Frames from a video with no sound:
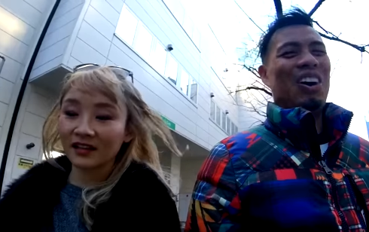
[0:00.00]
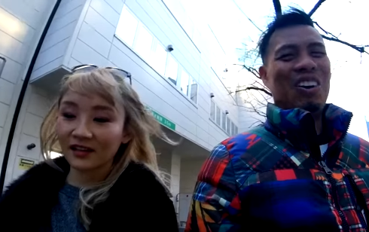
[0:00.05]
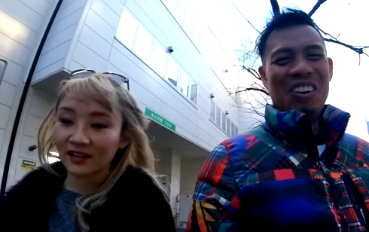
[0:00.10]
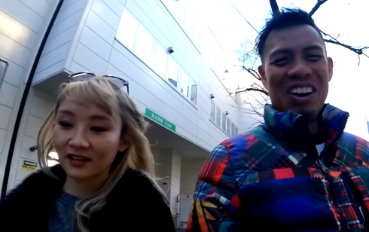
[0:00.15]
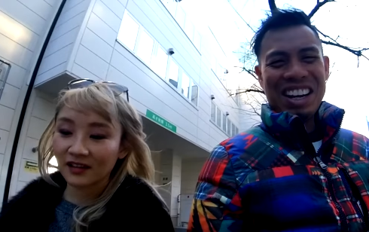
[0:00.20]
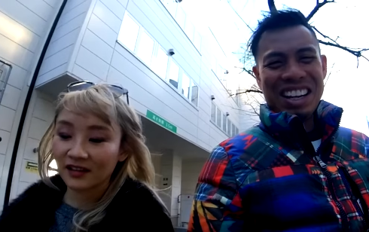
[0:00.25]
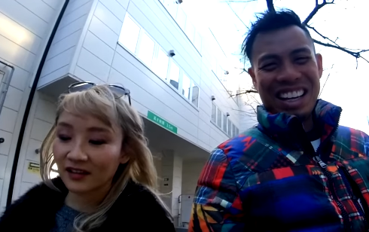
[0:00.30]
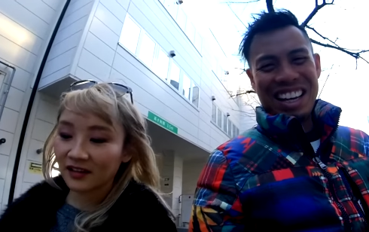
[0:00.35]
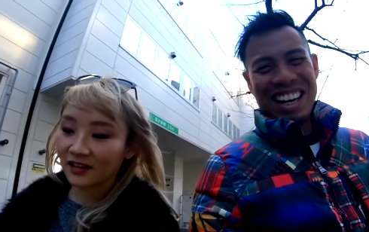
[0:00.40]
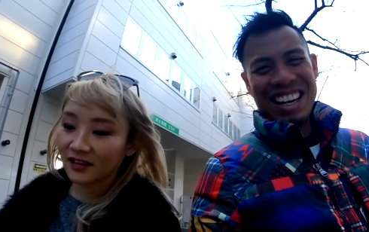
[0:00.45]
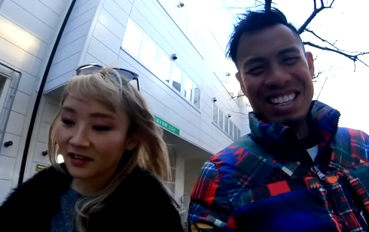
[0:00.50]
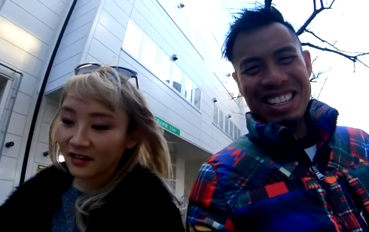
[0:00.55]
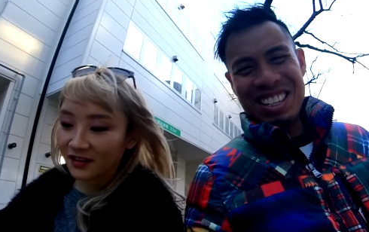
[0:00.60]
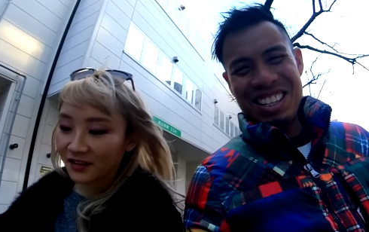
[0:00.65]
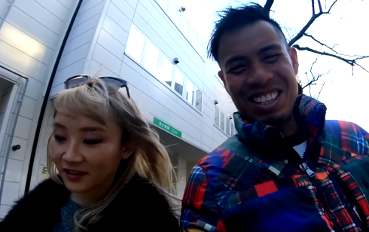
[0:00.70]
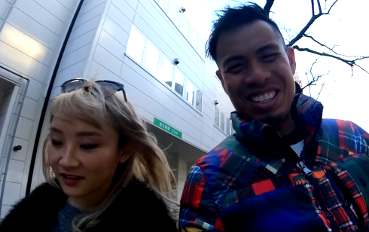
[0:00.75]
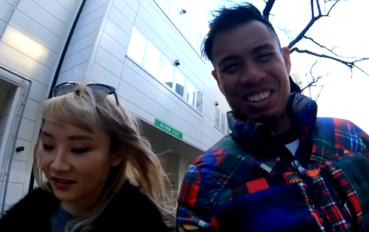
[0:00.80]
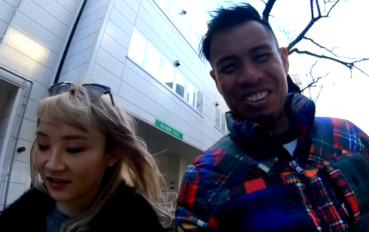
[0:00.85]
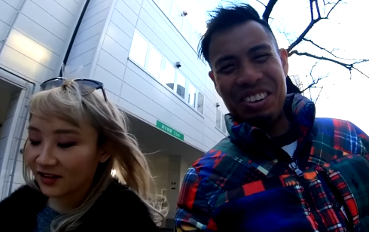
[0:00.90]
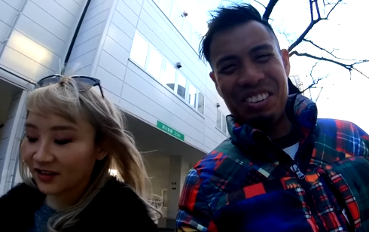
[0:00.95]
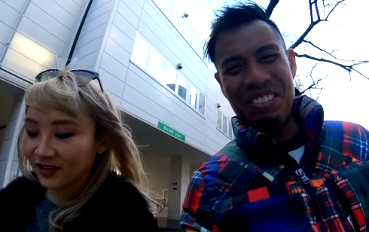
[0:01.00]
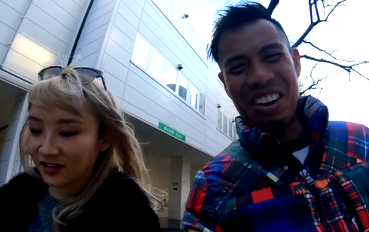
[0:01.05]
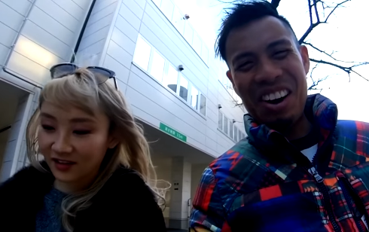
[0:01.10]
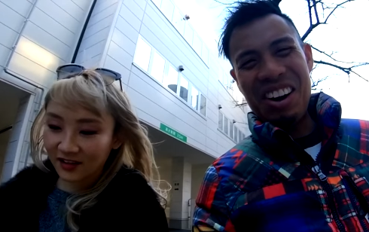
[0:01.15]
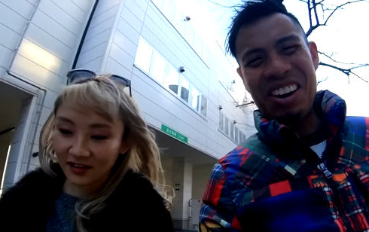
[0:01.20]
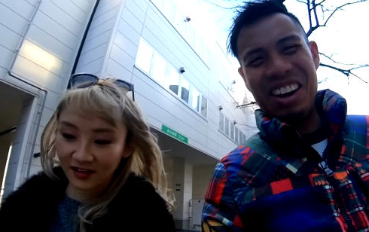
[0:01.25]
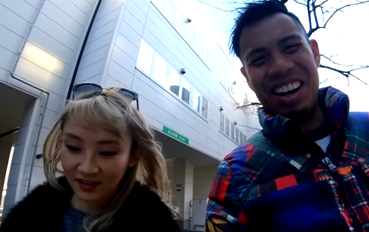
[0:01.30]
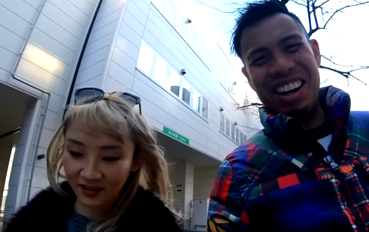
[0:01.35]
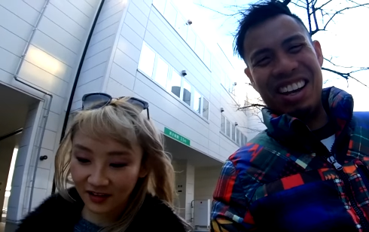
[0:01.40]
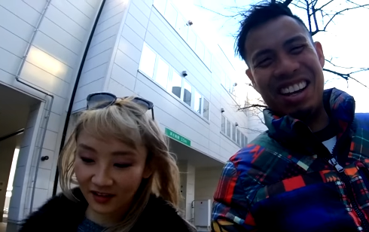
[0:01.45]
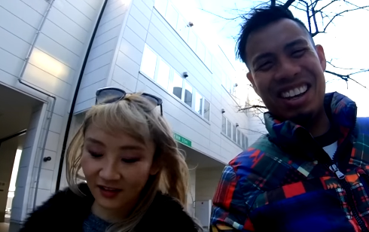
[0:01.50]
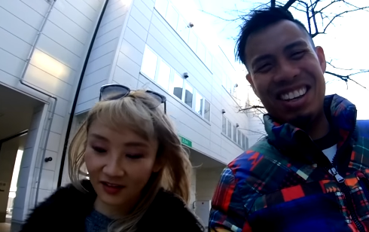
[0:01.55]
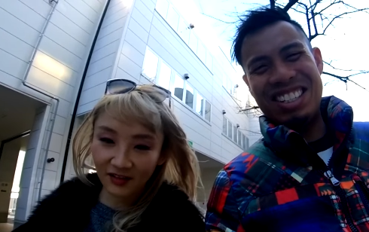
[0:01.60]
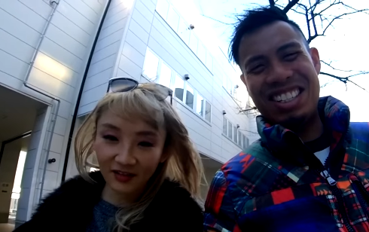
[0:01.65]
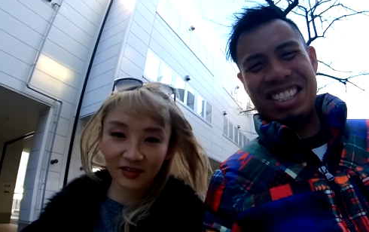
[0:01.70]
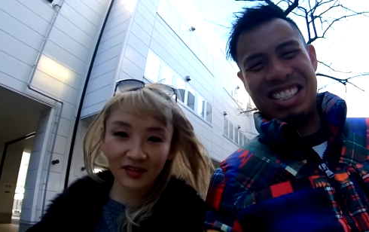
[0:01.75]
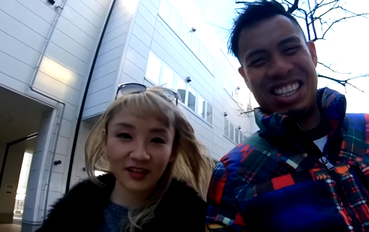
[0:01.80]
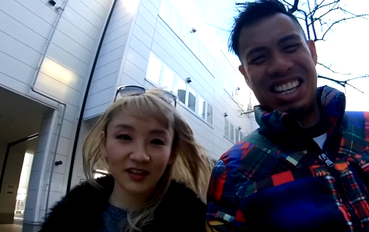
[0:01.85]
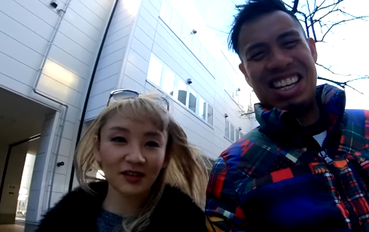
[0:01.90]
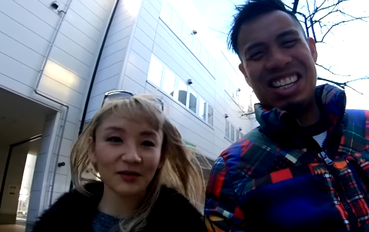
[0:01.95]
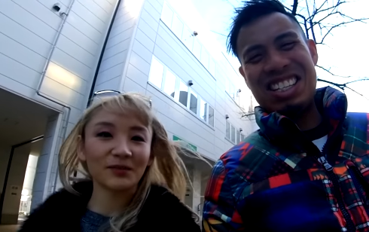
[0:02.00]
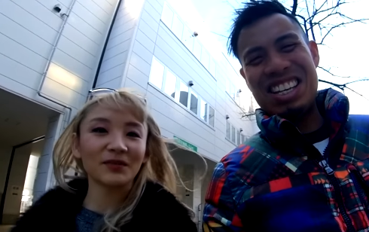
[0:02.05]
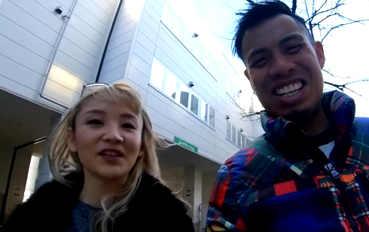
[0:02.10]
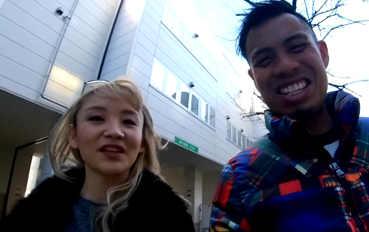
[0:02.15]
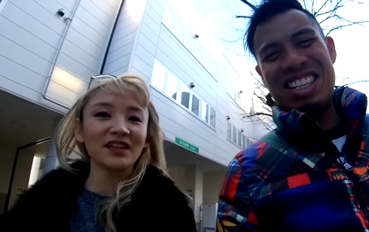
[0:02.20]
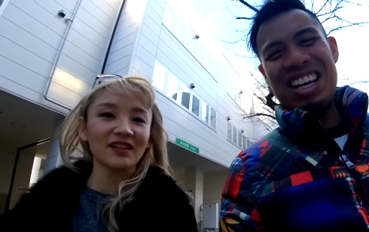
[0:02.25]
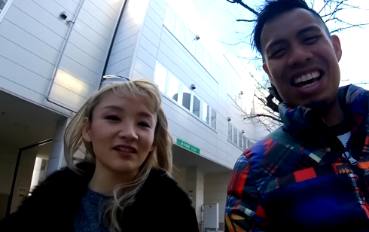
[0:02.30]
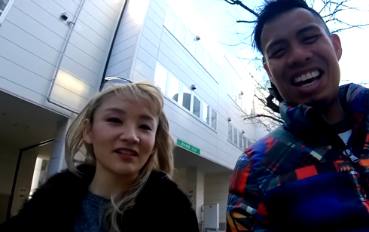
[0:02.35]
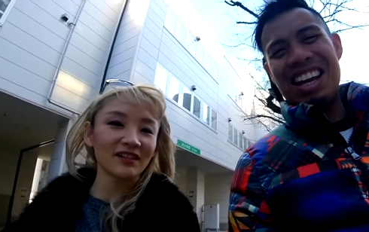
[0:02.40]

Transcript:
Speaker 1: All right, guys. So we're married. It's just easy as